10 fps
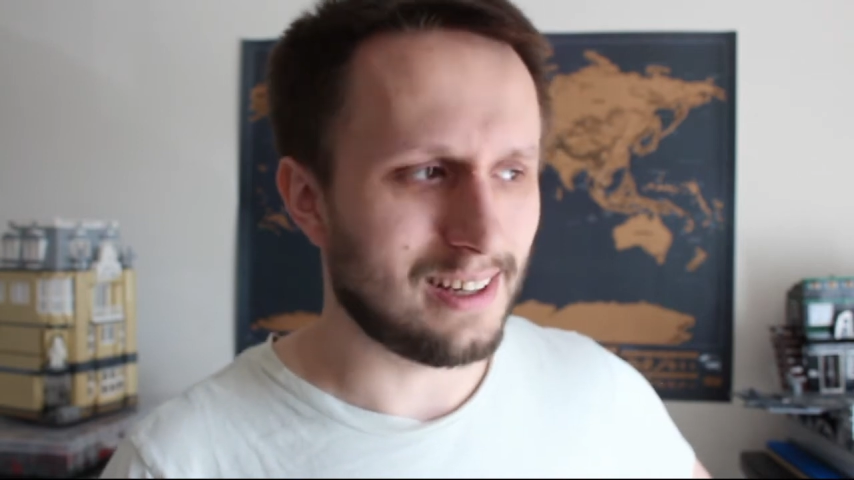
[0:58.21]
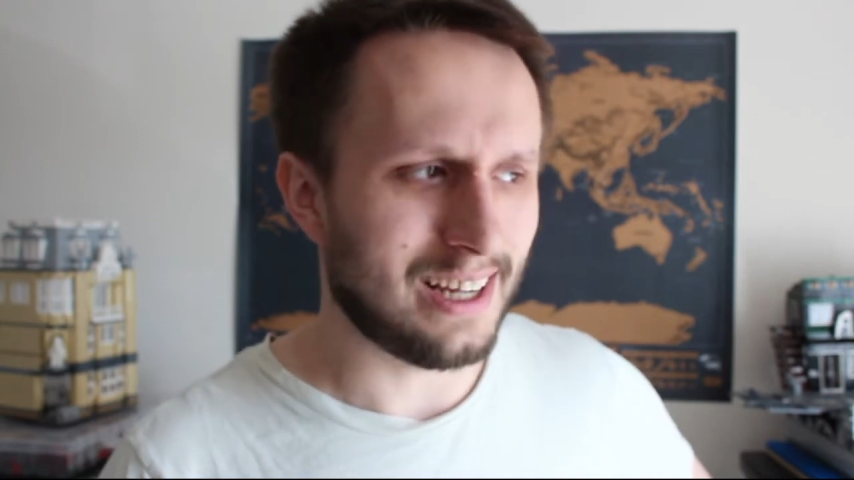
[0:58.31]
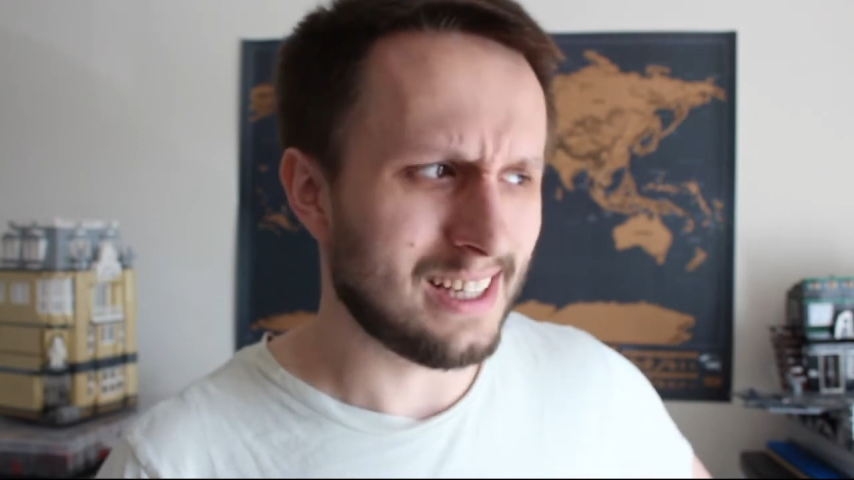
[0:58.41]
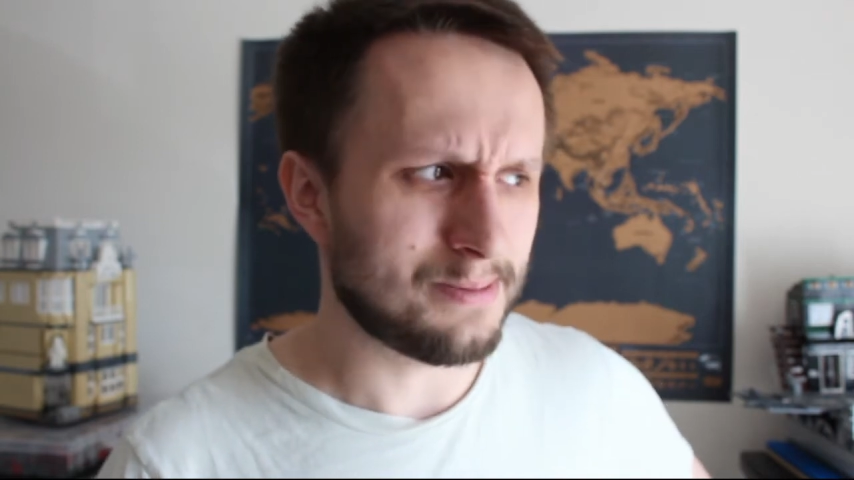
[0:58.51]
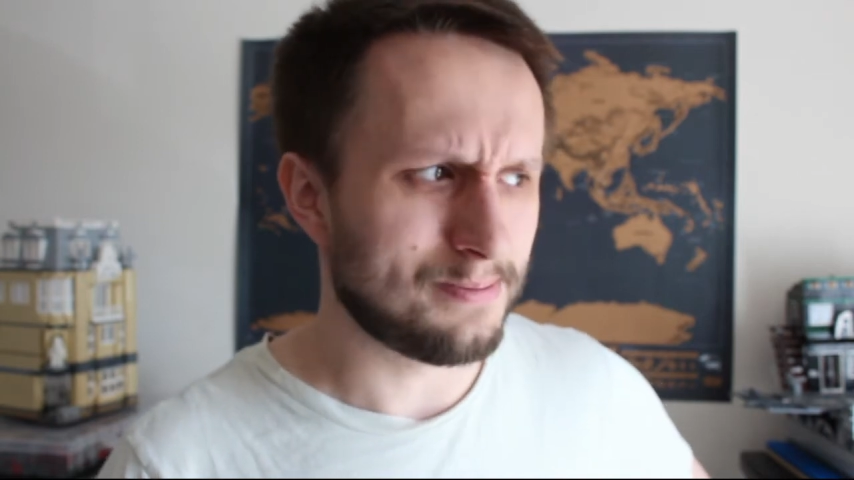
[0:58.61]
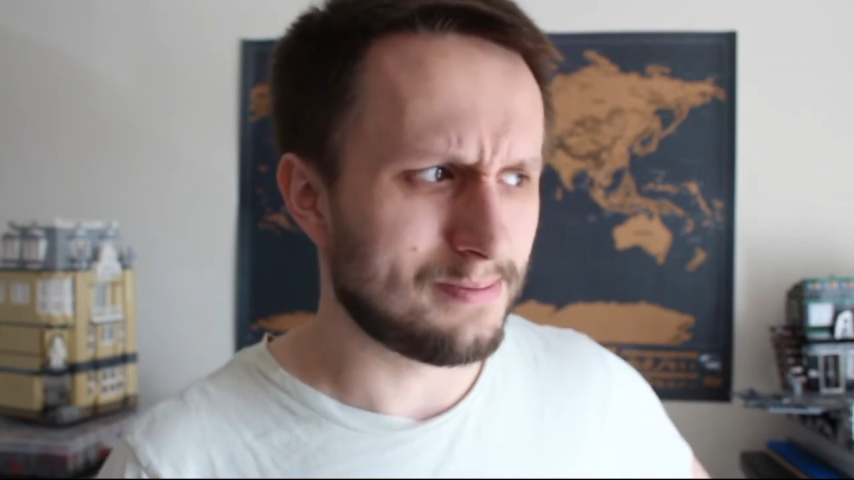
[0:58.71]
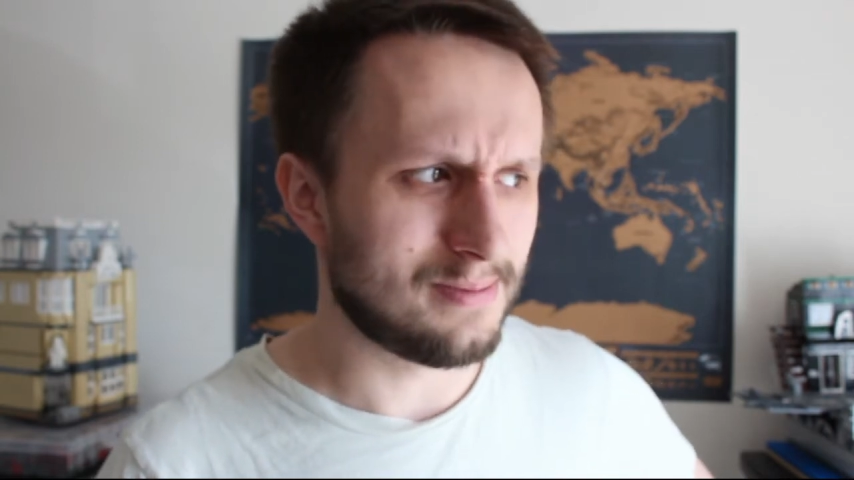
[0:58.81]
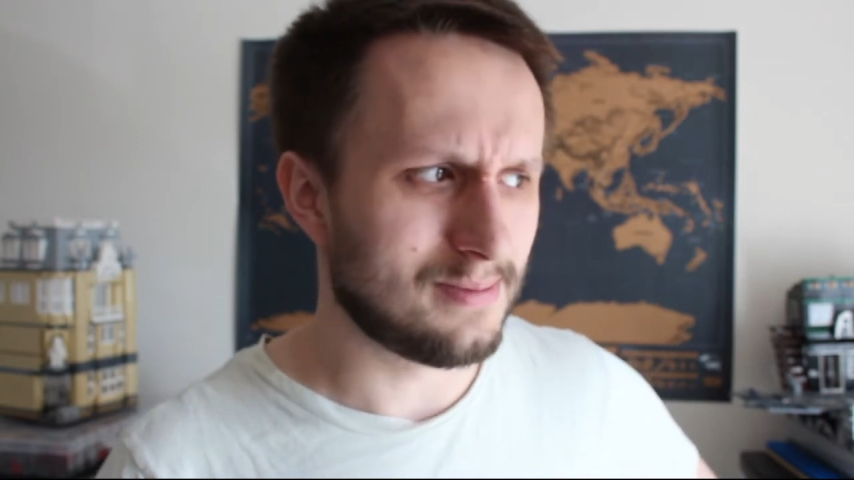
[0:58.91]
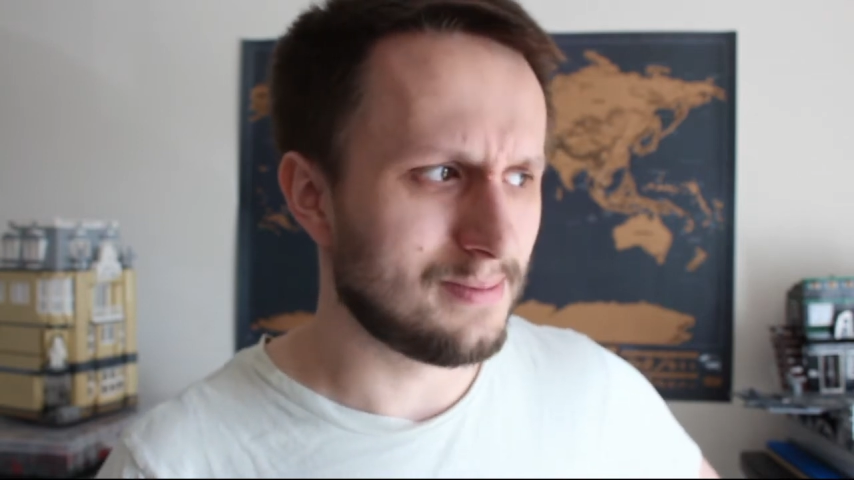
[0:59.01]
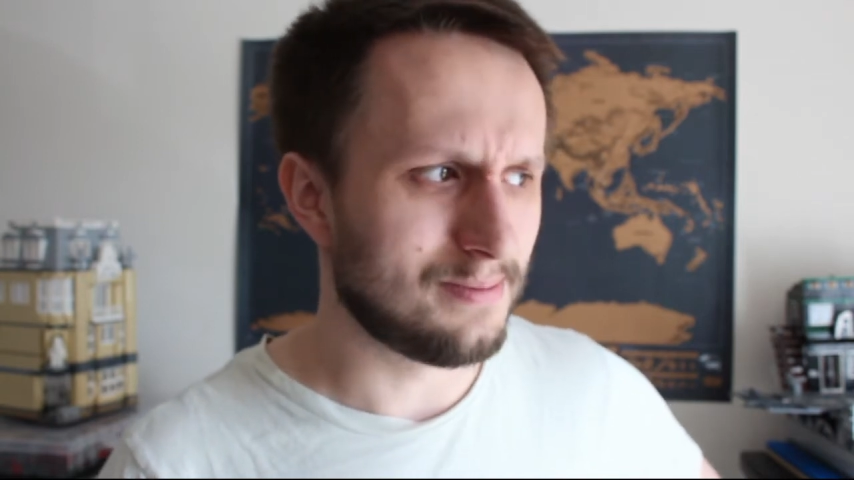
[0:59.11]
I guess,
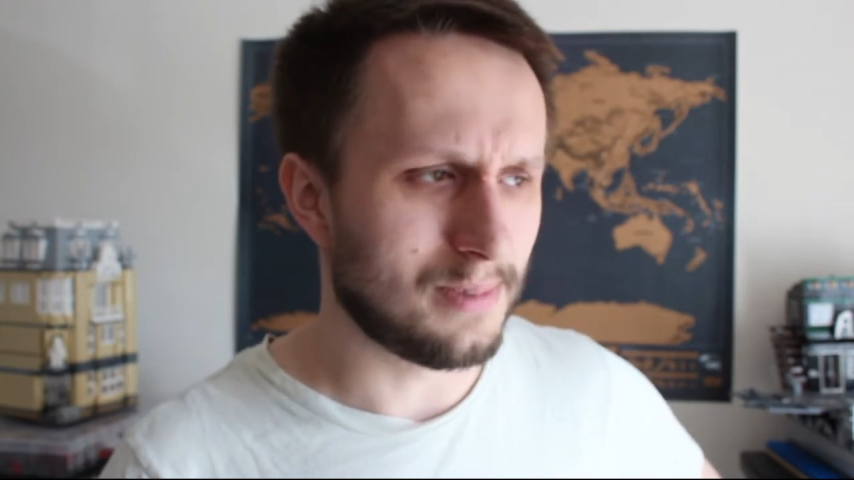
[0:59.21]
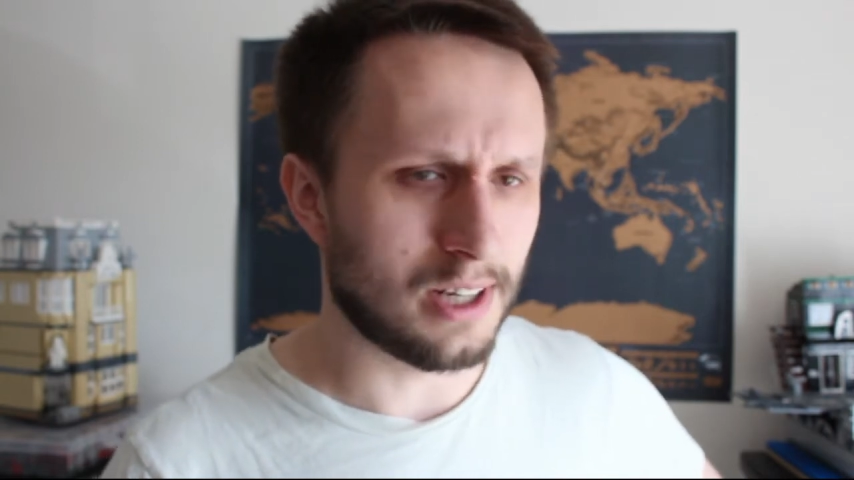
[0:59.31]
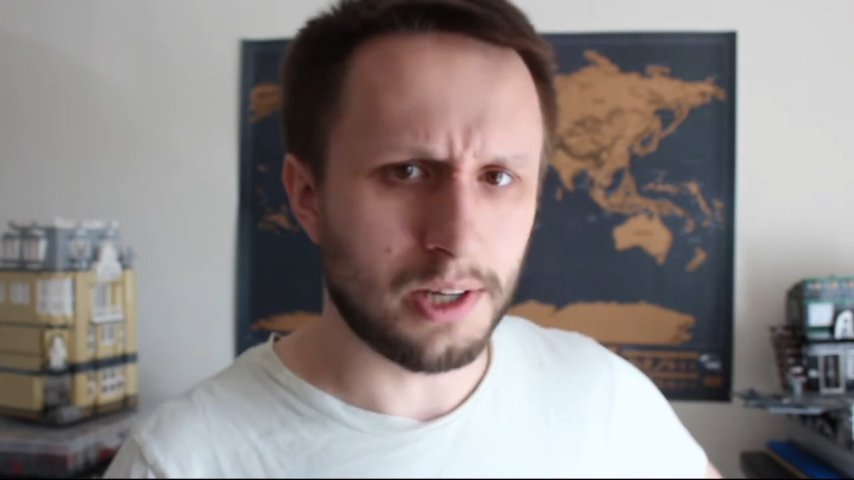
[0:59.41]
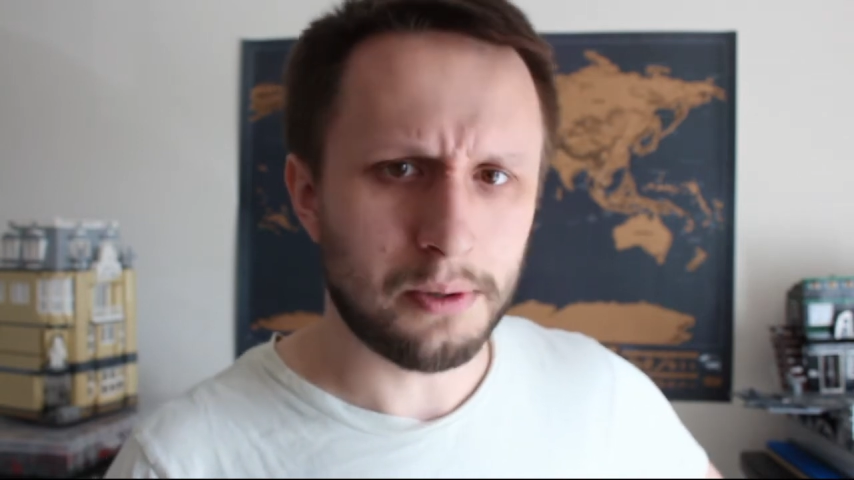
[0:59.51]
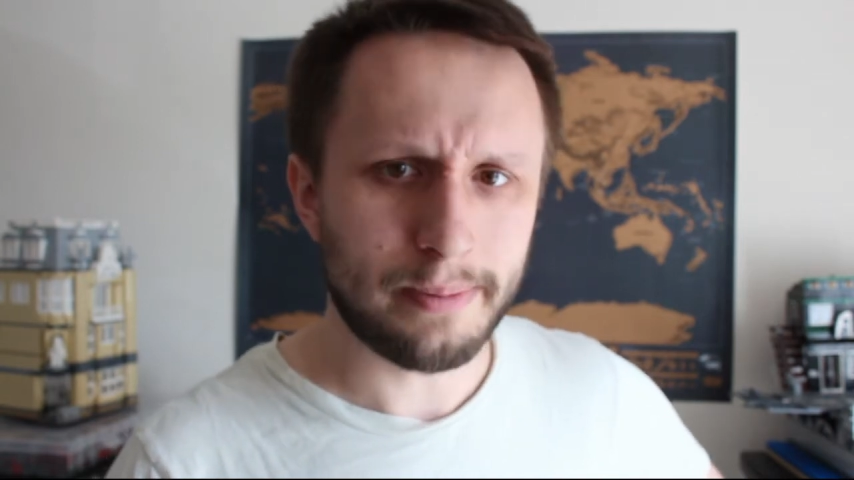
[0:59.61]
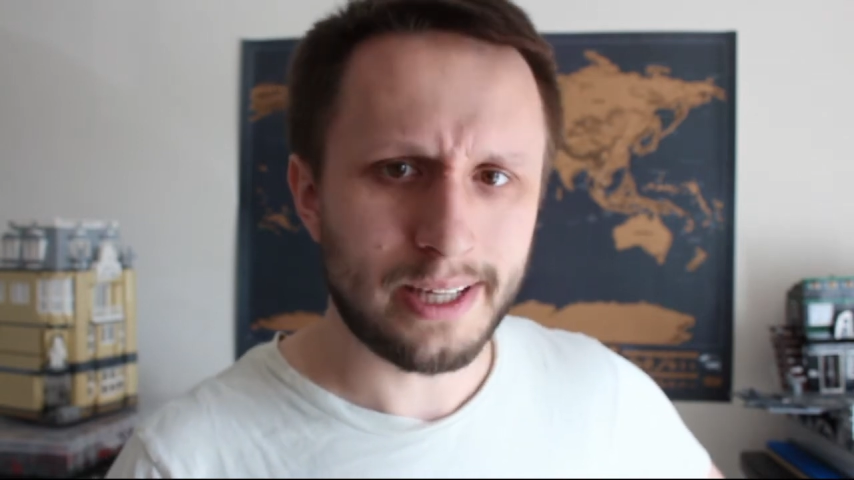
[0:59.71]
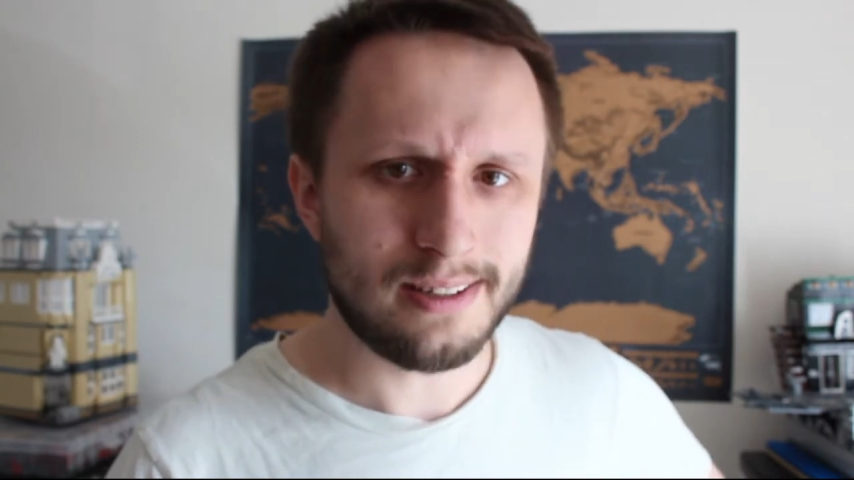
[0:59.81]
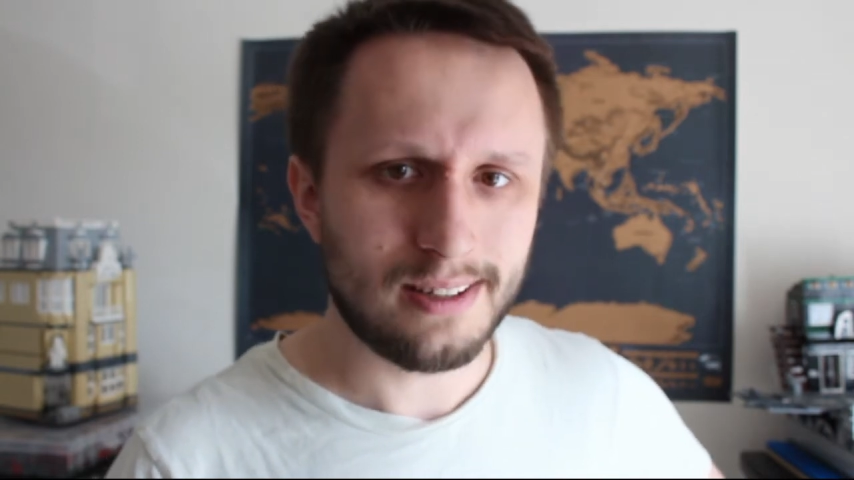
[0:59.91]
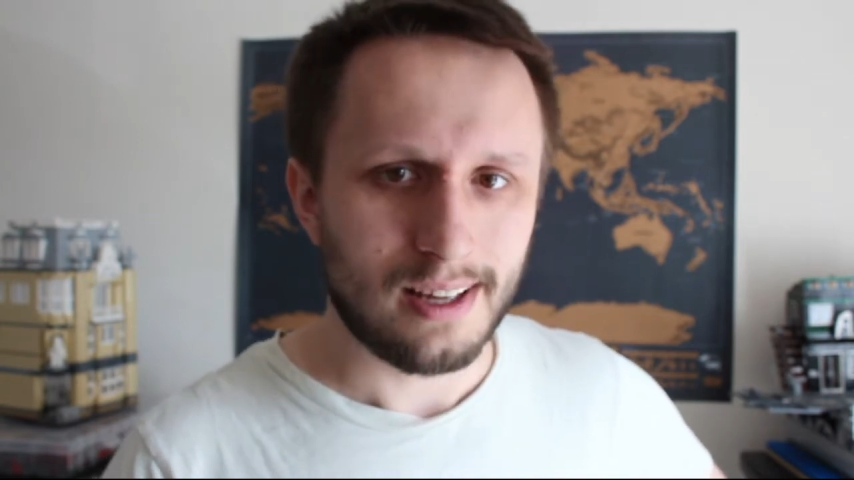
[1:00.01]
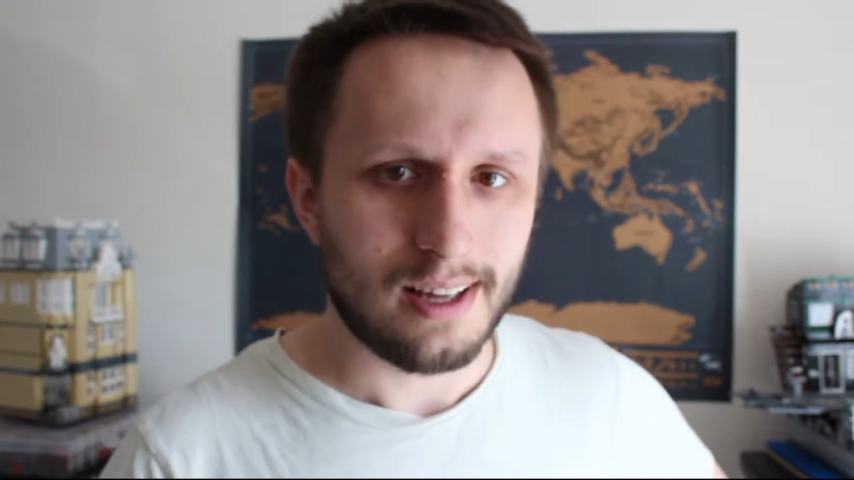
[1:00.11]
glue them in.